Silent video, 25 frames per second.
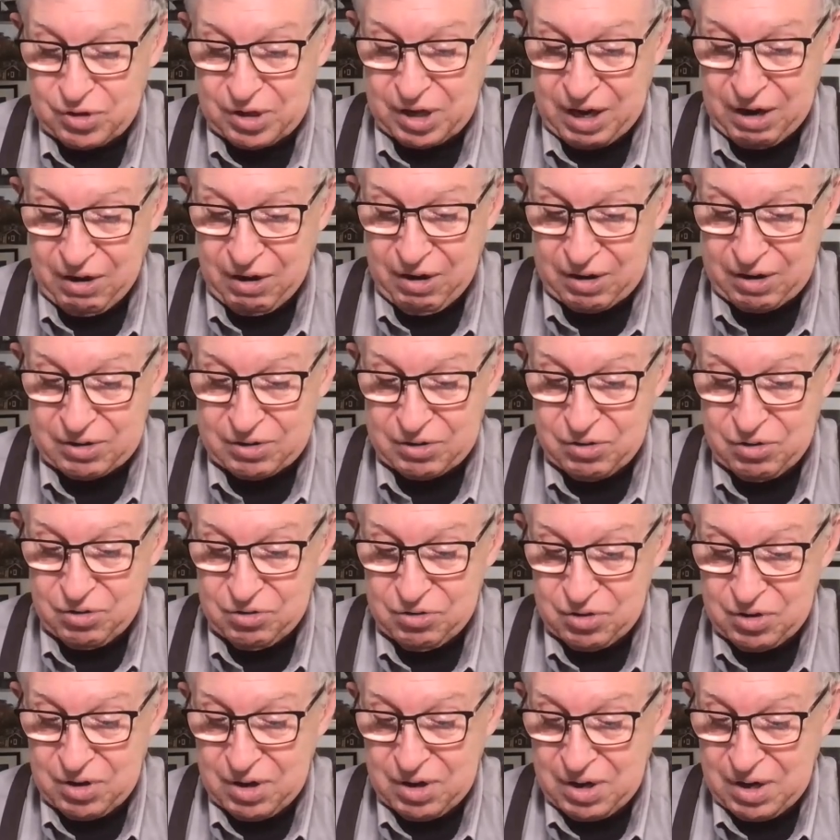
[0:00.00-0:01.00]

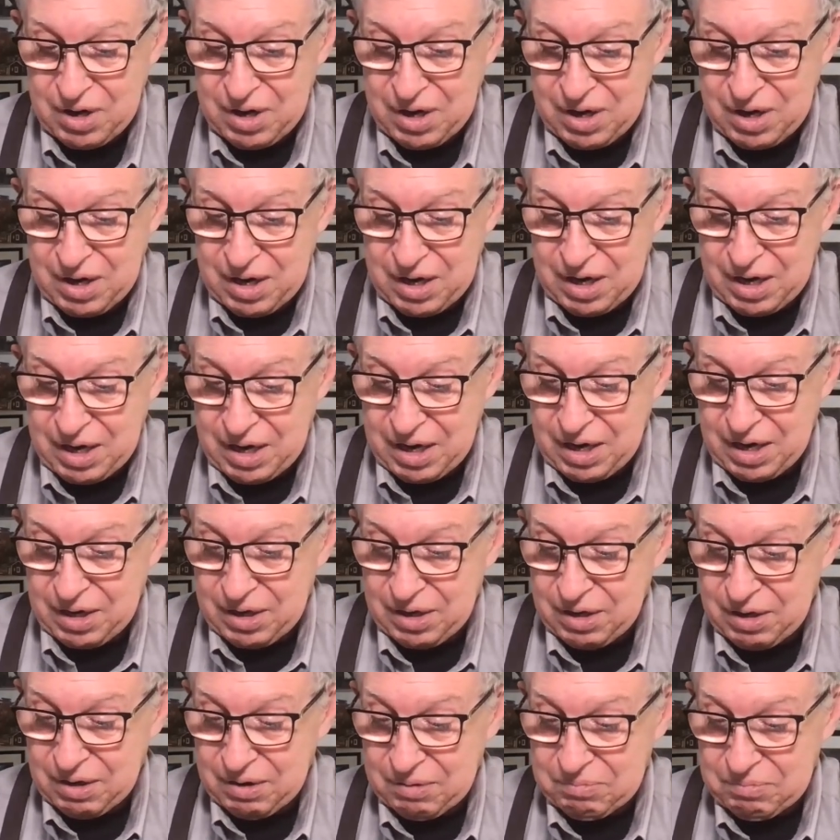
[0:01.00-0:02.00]
characters,
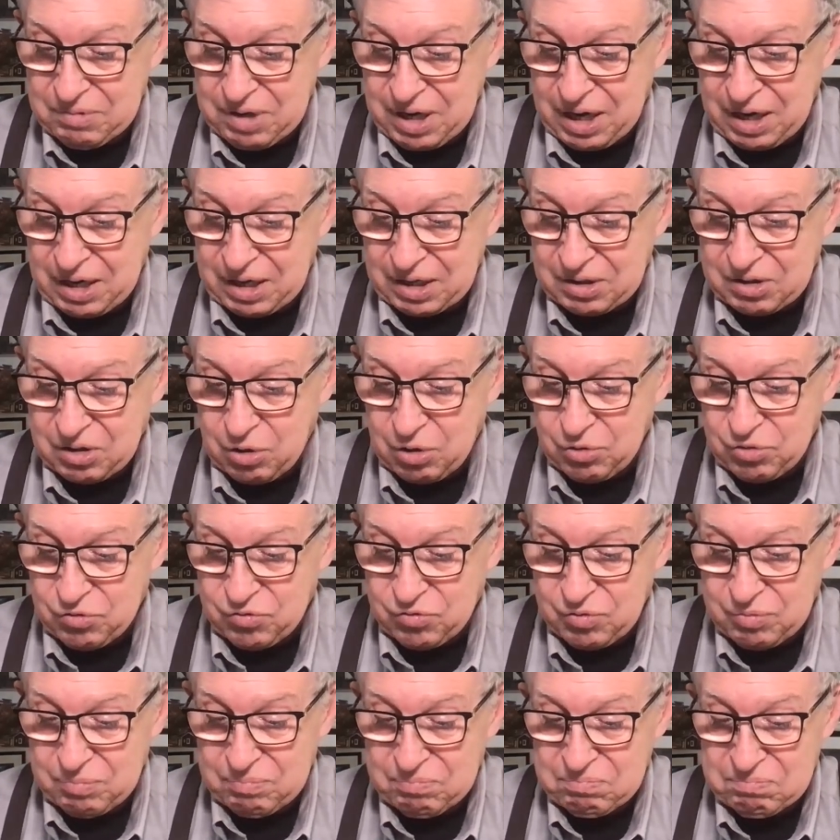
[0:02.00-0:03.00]
and anecdotes
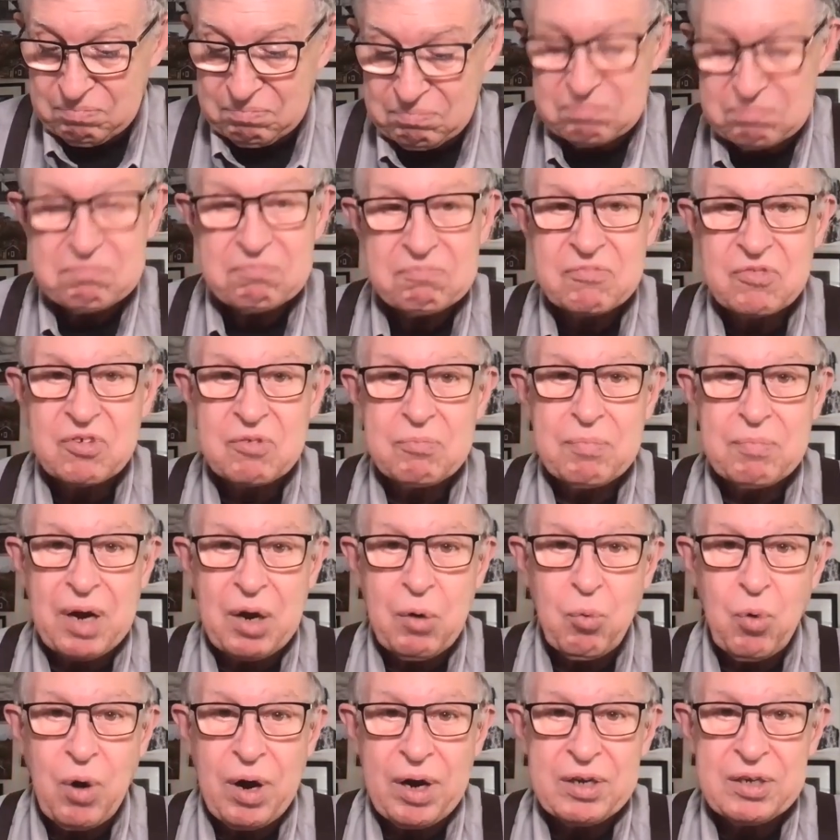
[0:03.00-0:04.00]
from my
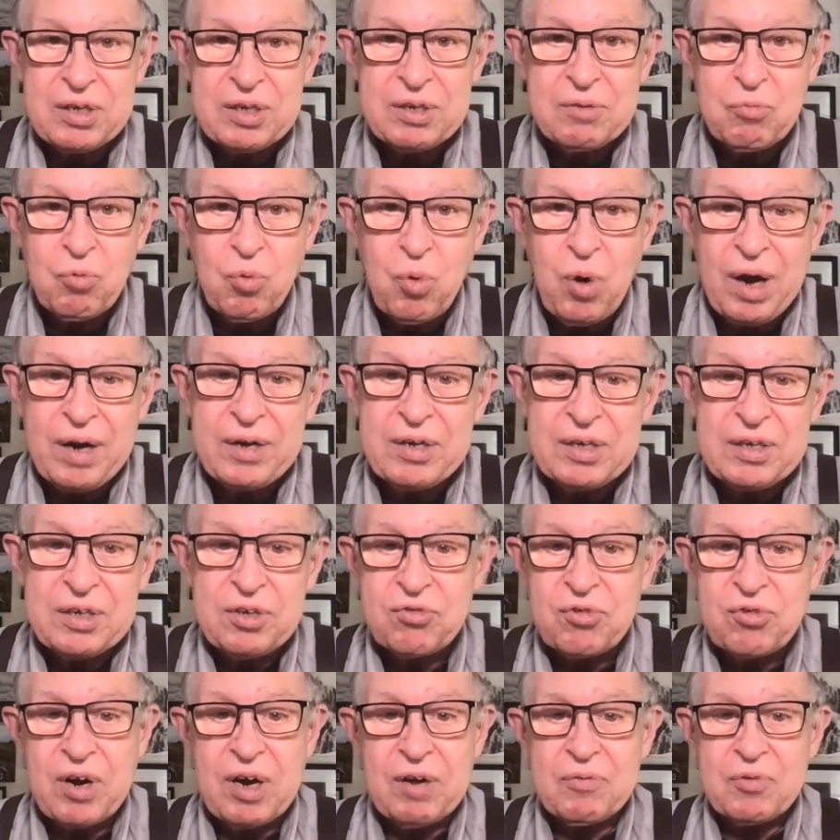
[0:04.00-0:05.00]
widely
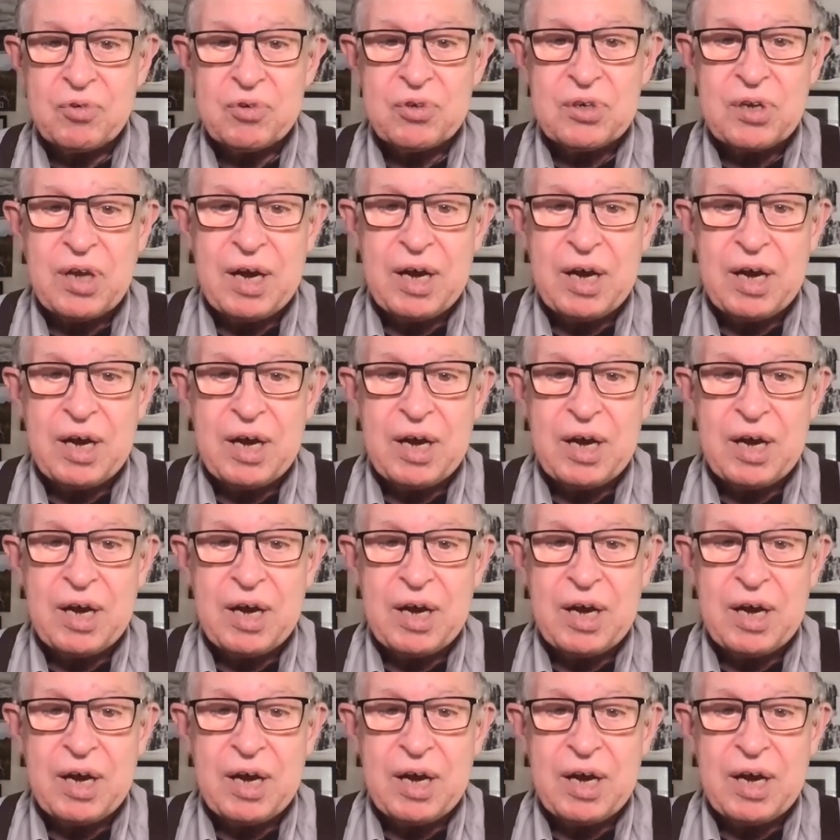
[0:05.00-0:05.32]
traveled